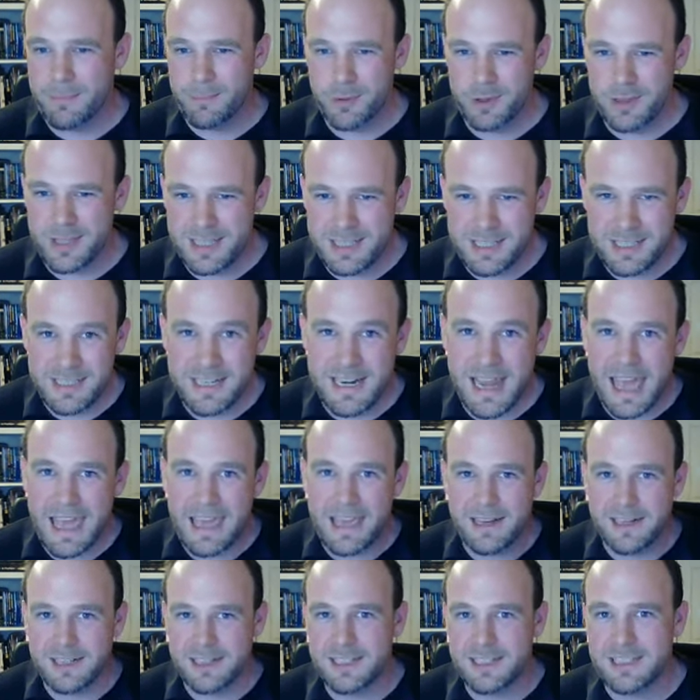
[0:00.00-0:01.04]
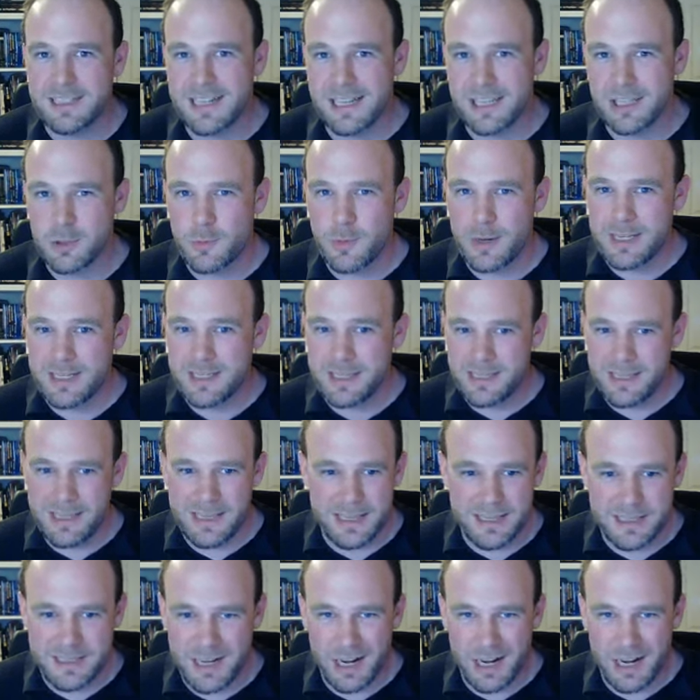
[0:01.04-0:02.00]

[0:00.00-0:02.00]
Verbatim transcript: But this is an age. This is like 20 years,